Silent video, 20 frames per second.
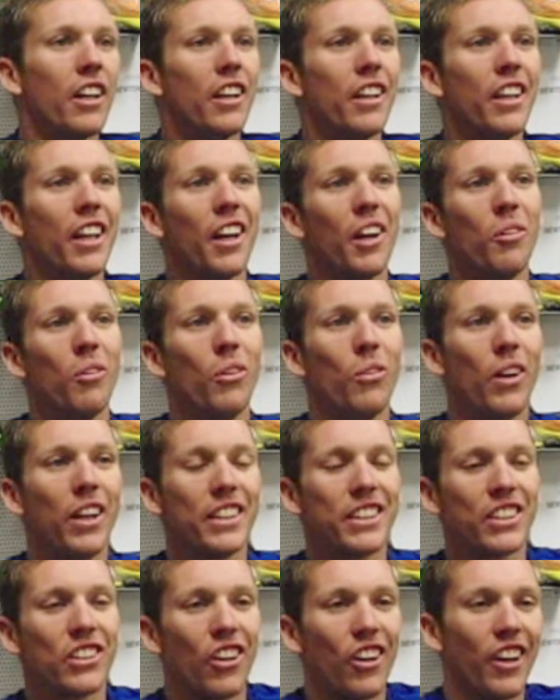Yeah, well,
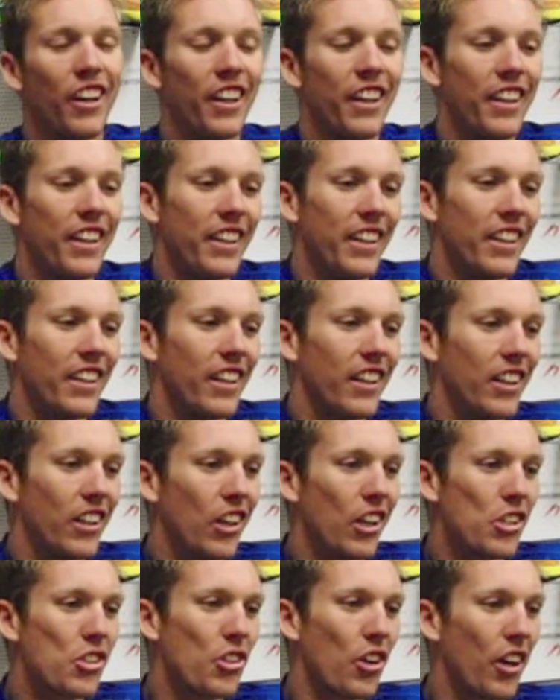once I
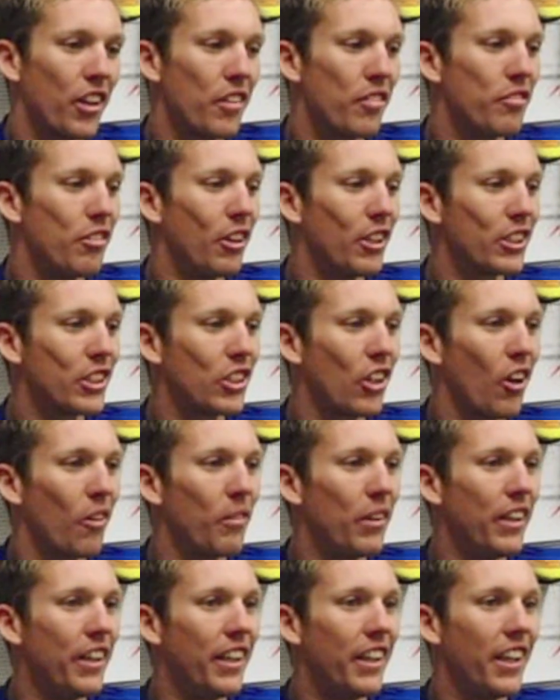tried the first time,
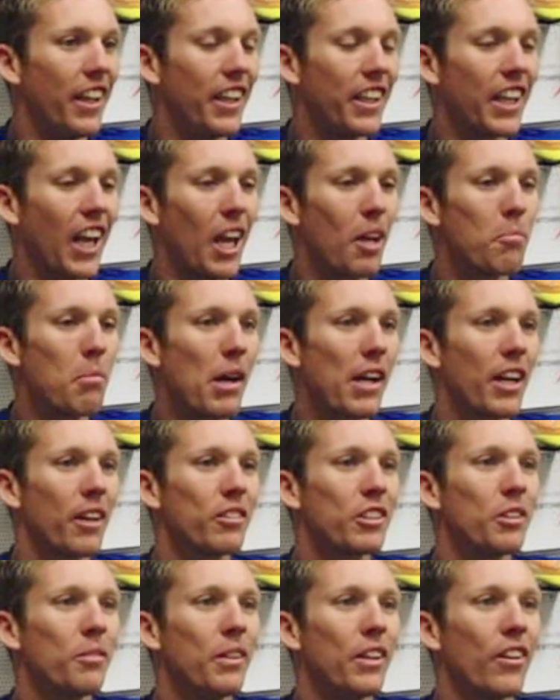and he came back up
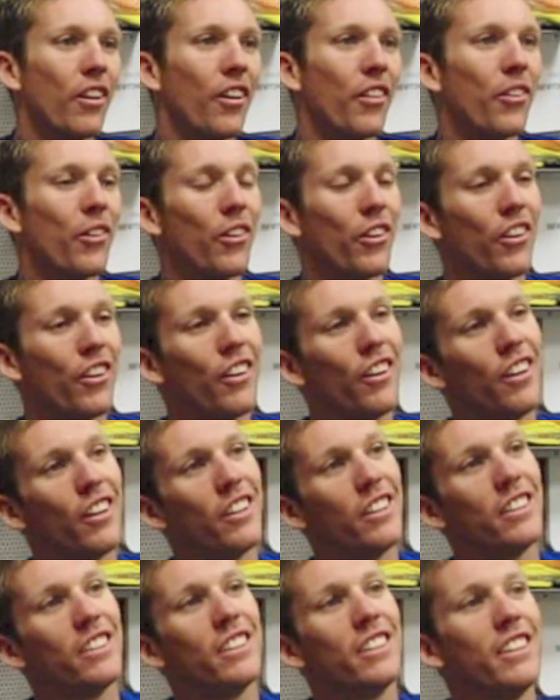to me, I thought, oh,
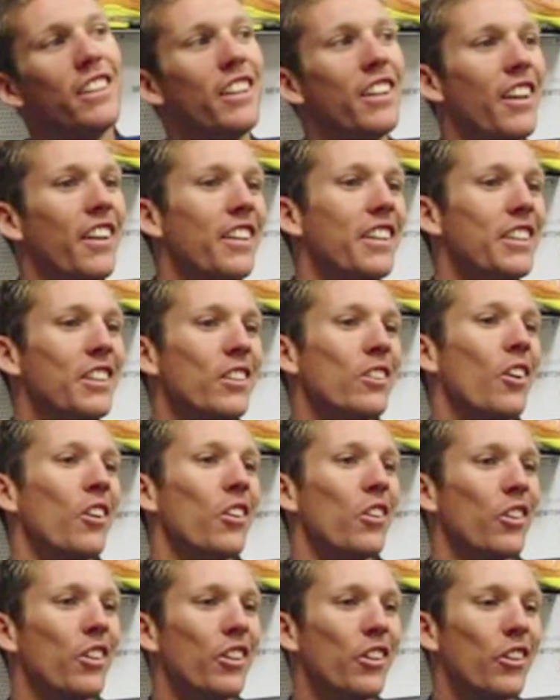this is not
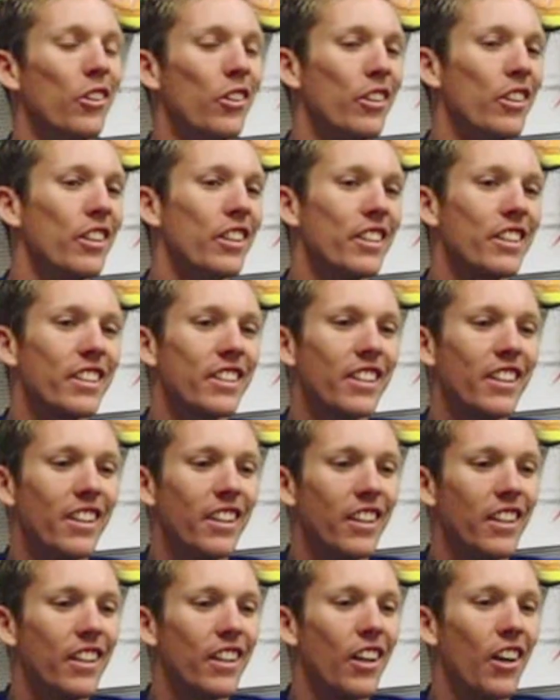looking good, because
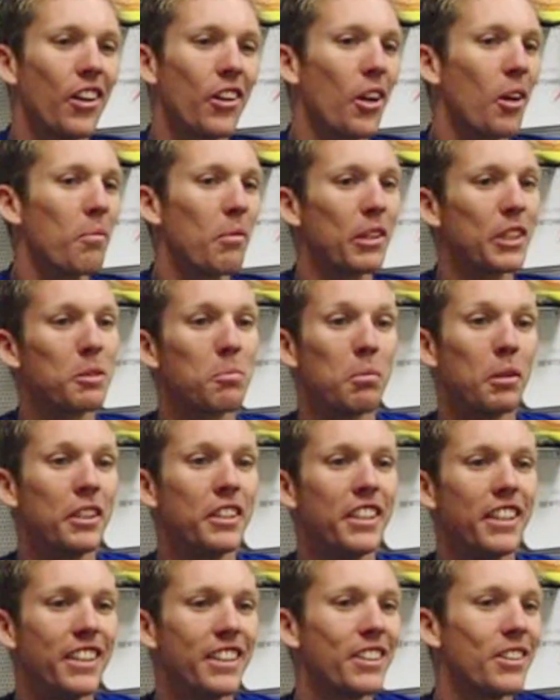I know my
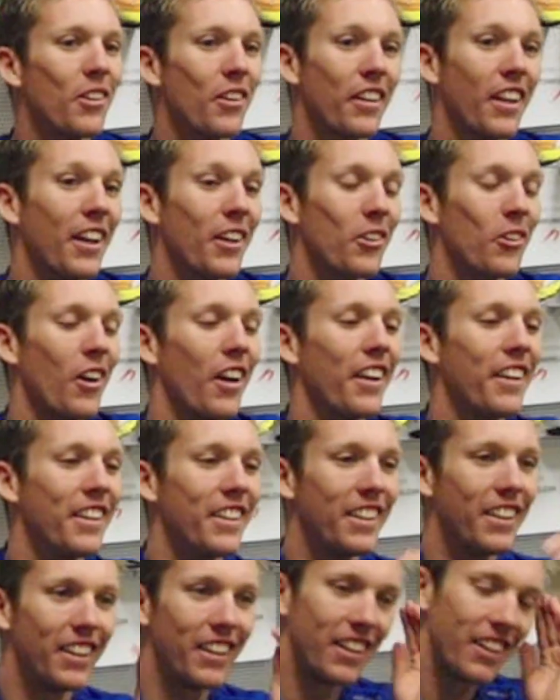sprinting's not that great.
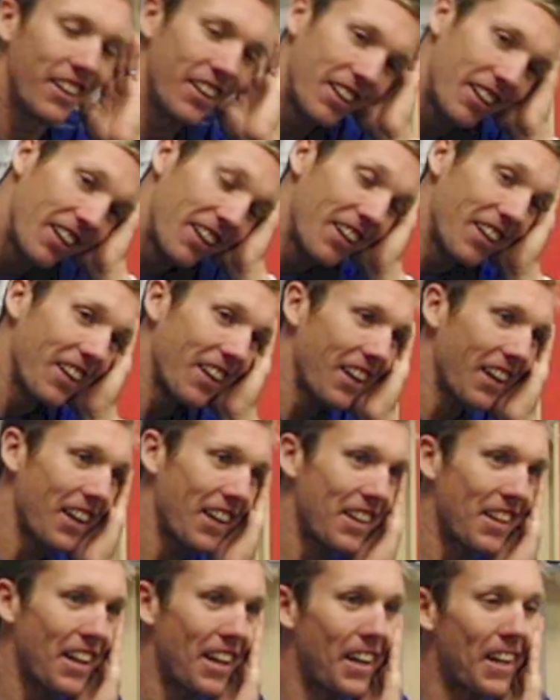
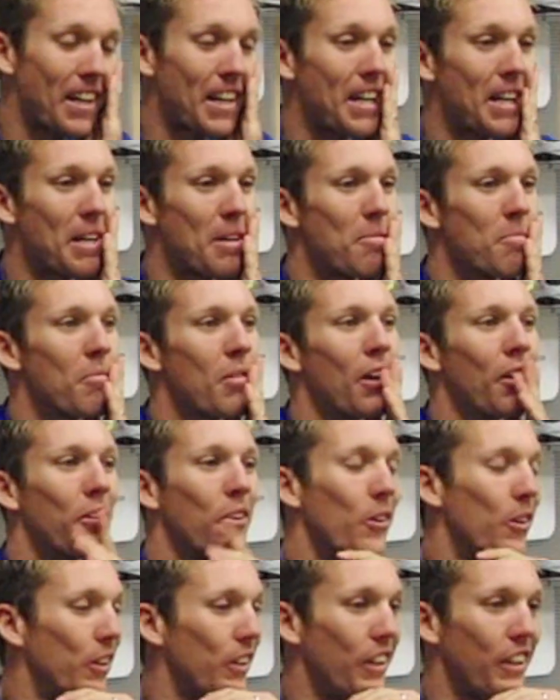And I
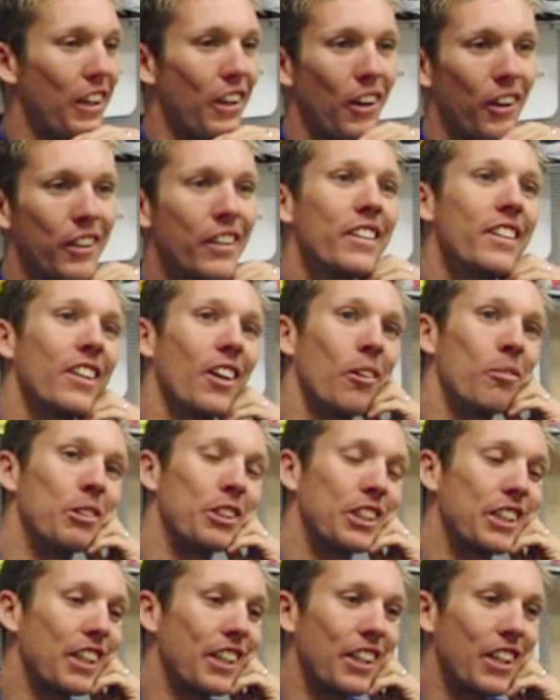thought, I'm
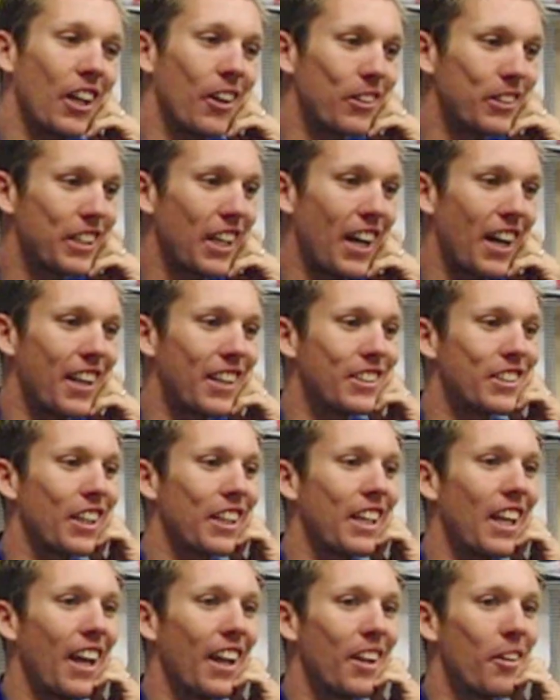just going to go as hard as I
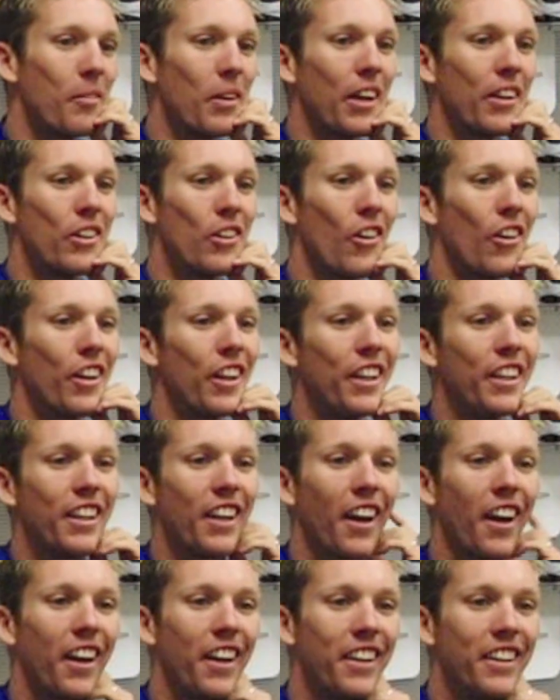can, about
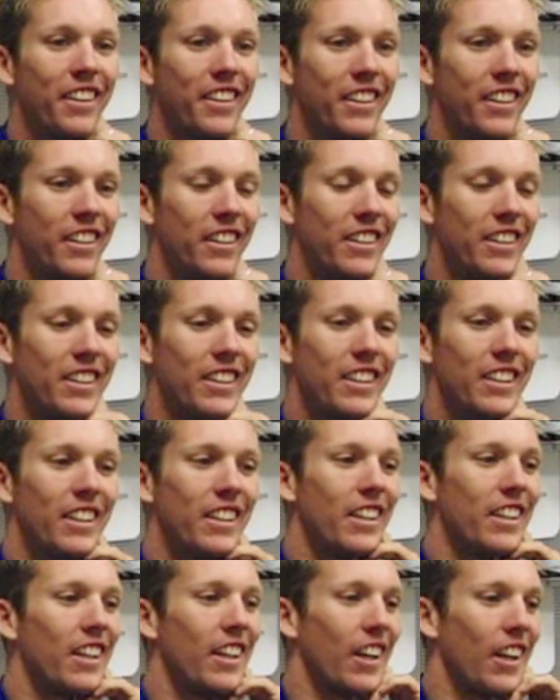19k,
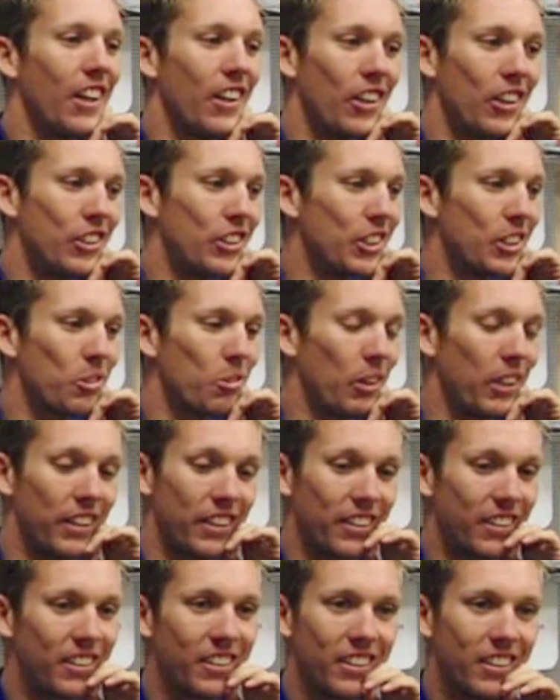and I just went